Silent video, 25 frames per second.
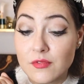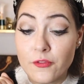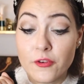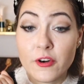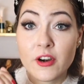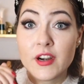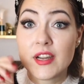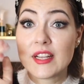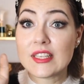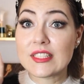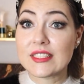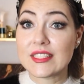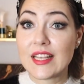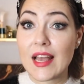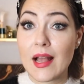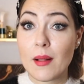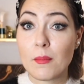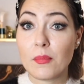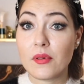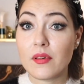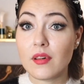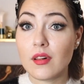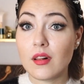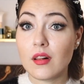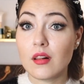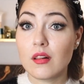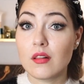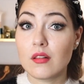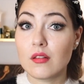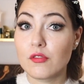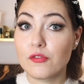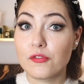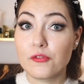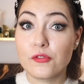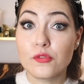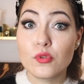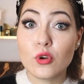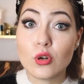For example,
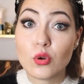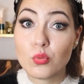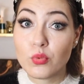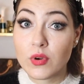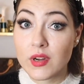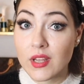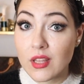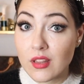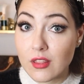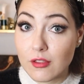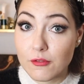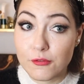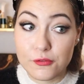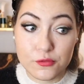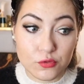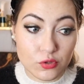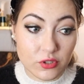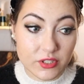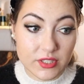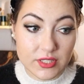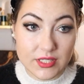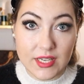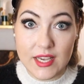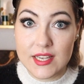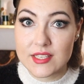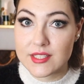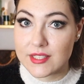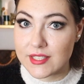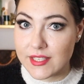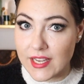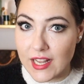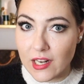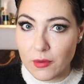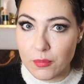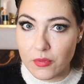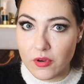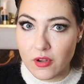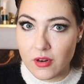full-width, full-size
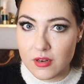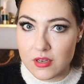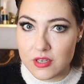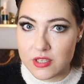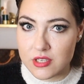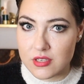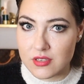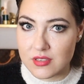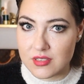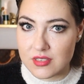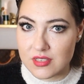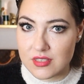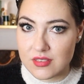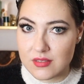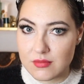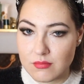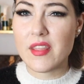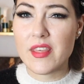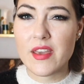nail polishes.